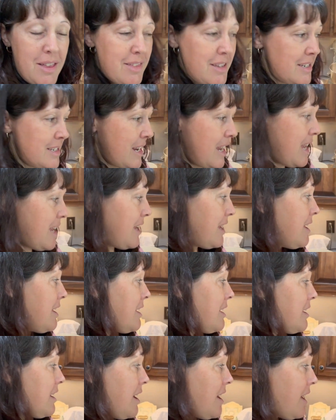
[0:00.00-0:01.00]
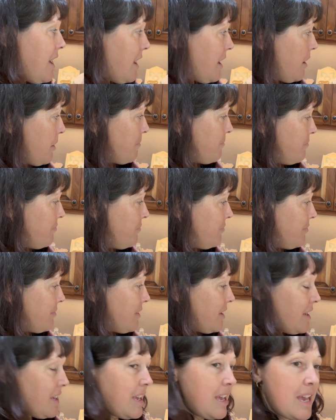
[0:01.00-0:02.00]
the day.
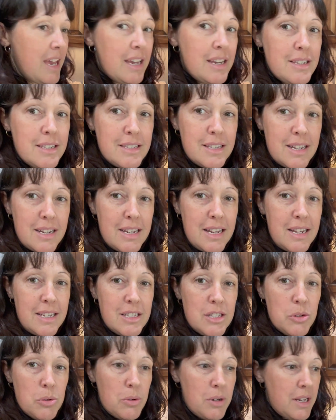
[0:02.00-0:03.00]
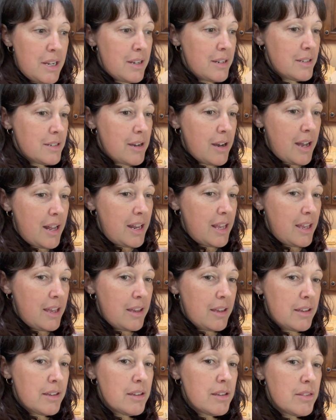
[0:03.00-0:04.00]
Eggs that need sorting and
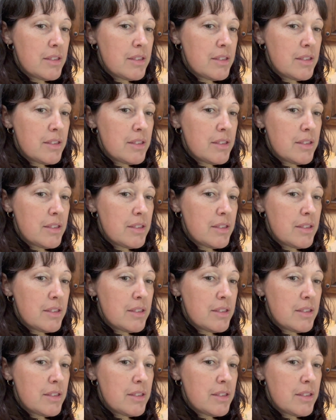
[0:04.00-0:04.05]
tidying.